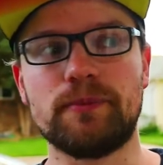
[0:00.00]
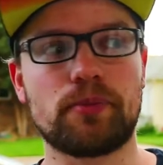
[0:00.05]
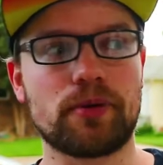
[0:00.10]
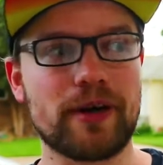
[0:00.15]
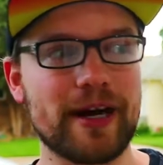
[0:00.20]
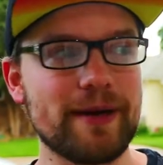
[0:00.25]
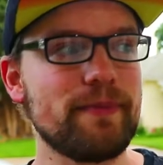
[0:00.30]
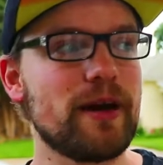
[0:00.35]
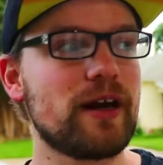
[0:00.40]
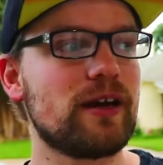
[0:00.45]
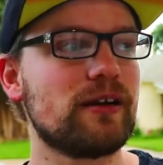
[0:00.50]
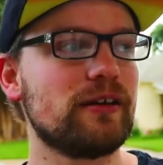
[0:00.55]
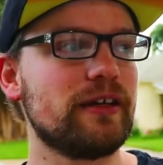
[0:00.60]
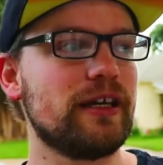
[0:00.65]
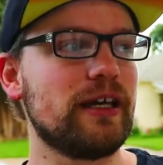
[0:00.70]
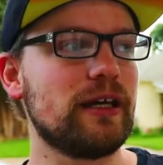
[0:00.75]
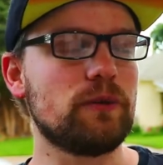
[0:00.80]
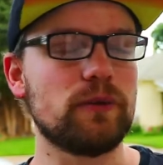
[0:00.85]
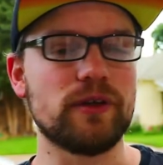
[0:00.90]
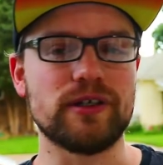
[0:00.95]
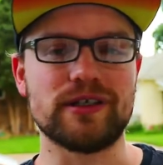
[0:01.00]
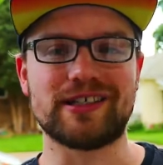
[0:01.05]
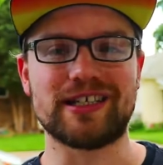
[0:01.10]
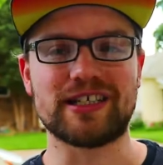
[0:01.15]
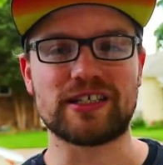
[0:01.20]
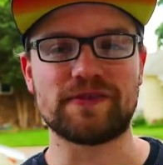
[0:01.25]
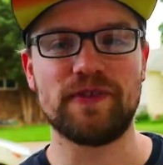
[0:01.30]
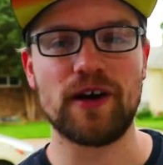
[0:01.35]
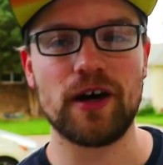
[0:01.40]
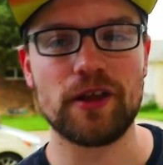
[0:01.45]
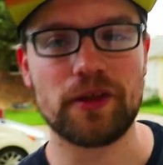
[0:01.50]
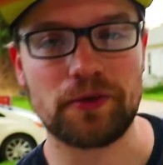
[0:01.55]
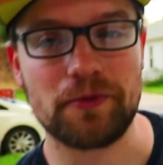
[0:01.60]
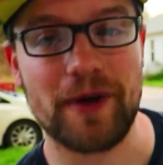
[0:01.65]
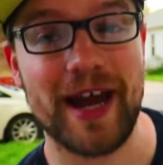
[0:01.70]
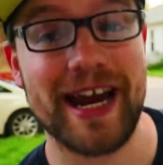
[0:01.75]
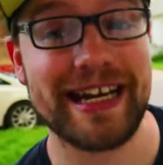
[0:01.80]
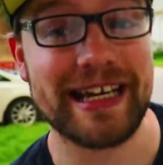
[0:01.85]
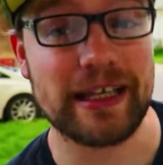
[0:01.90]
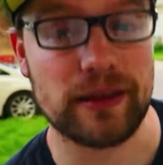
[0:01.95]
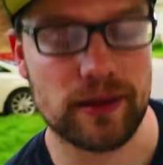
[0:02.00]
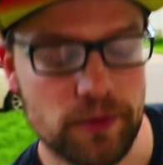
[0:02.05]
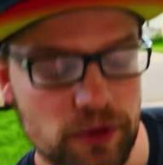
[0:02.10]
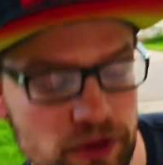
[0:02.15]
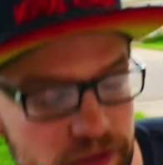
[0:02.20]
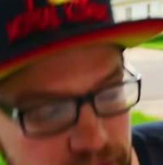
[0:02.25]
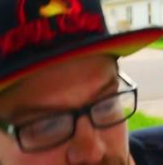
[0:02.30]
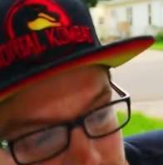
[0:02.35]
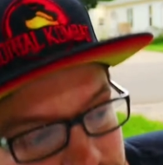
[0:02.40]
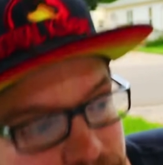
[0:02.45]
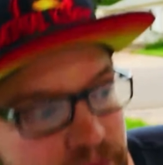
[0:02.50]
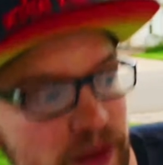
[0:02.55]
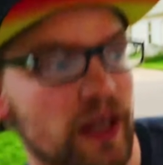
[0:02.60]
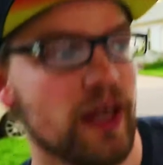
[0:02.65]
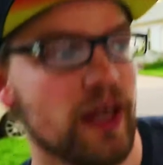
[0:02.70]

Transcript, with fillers: Primarily it was his father writing the movie